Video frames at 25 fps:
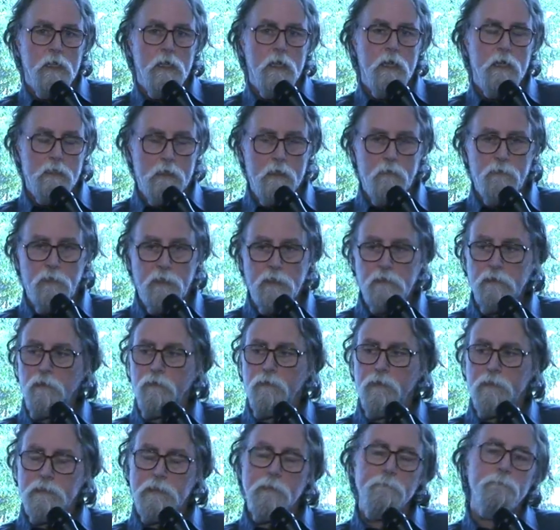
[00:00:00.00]
And I think
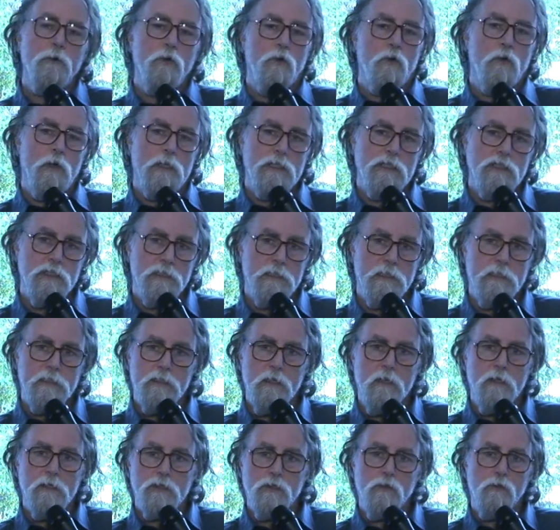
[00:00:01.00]
that the simple question is
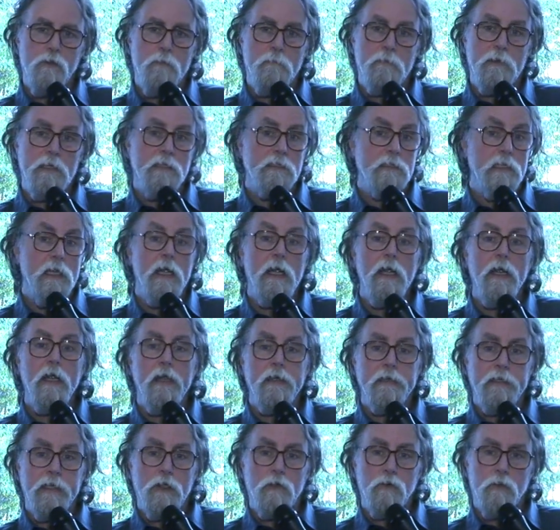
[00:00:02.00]
asked to him is,
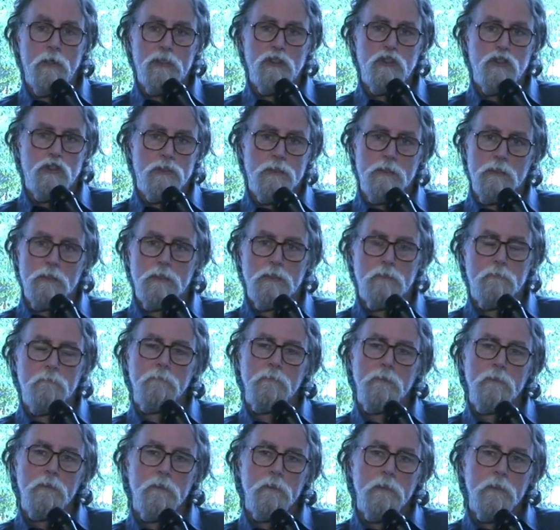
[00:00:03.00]
any questions?
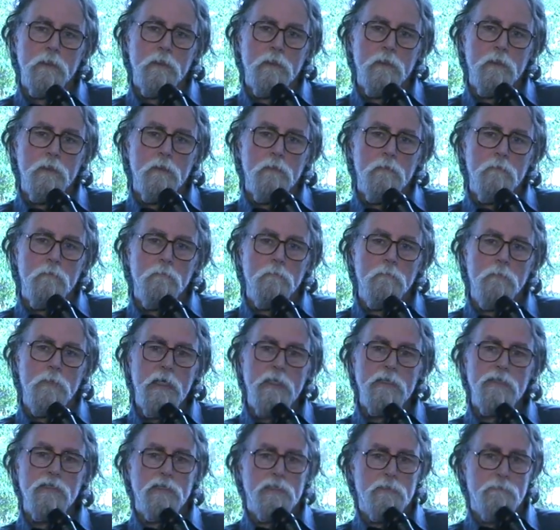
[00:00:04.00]

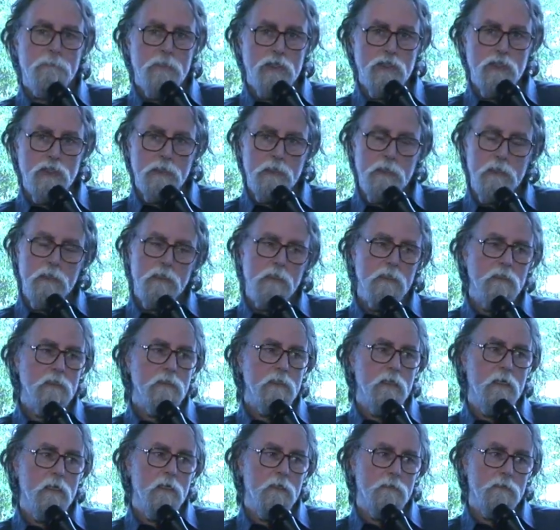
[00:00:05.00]
My suspicion, as
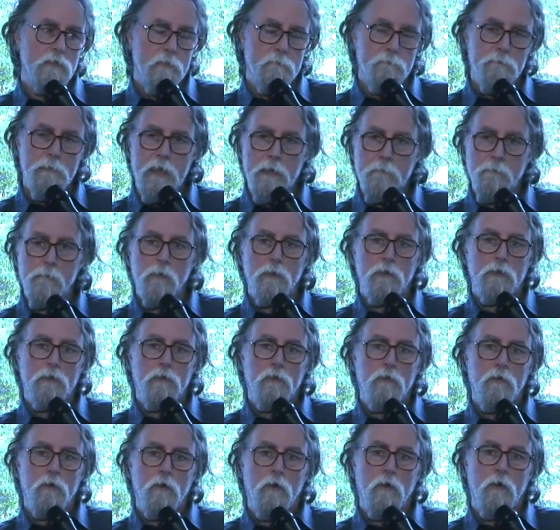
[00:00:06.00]
is some people
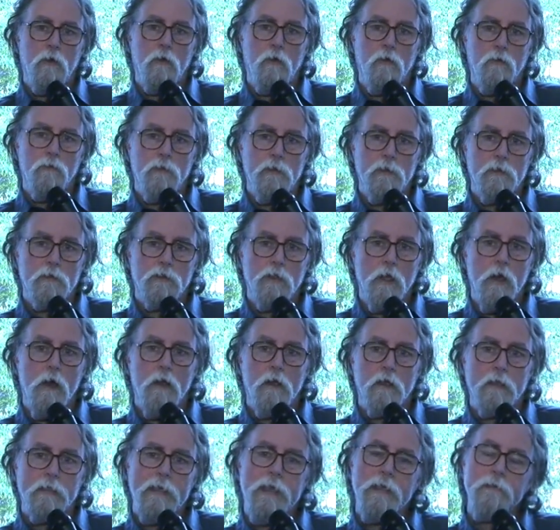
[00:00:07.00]
on the
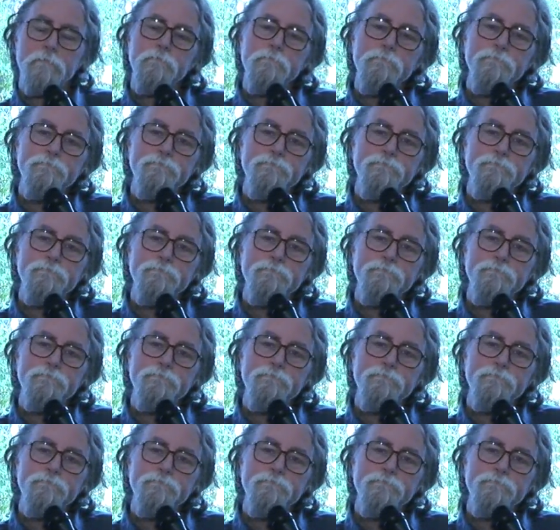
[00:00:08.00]
dark net,